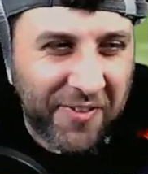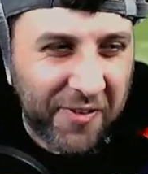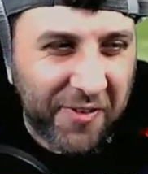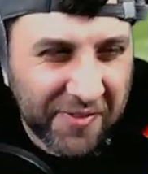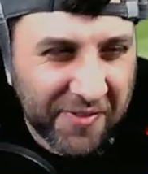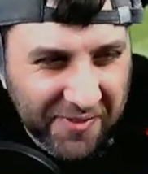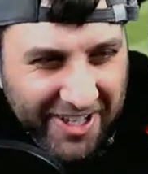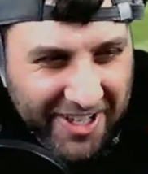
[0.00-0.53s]

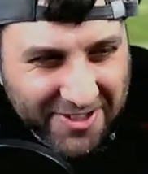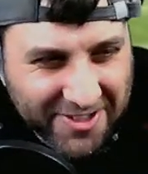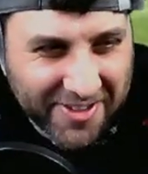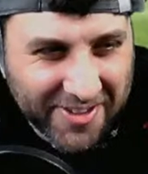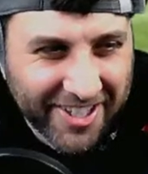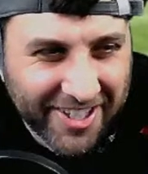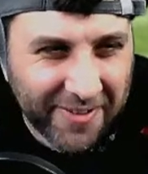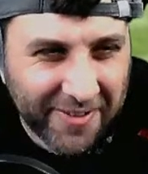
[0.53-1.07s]
Where do you
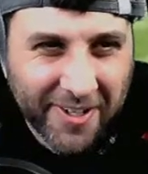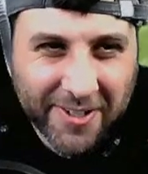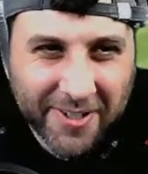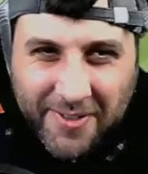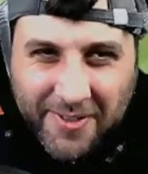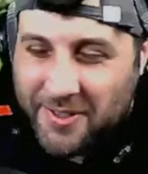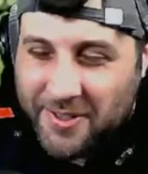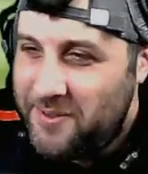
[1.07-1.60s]
think you are? You're on
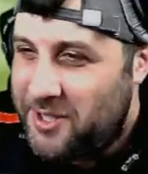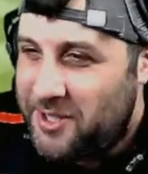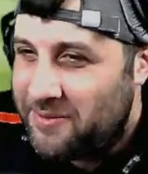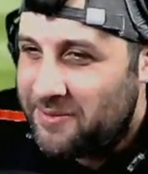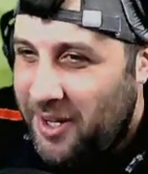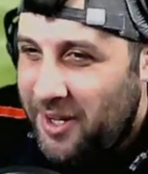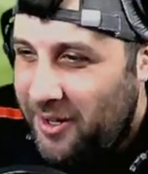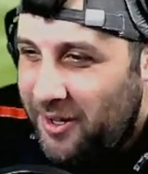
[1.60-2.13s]
YouTube, not
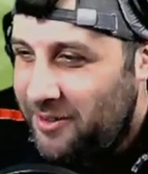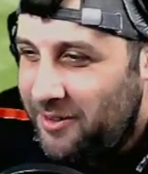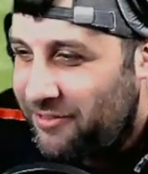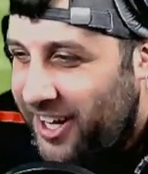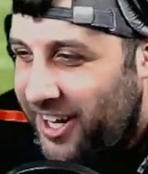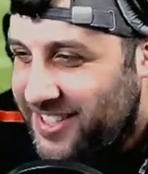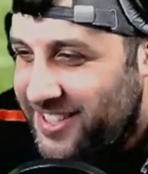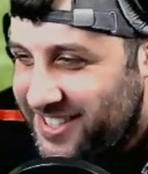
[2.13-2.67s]

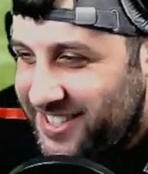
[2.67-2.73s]
OnlyFans.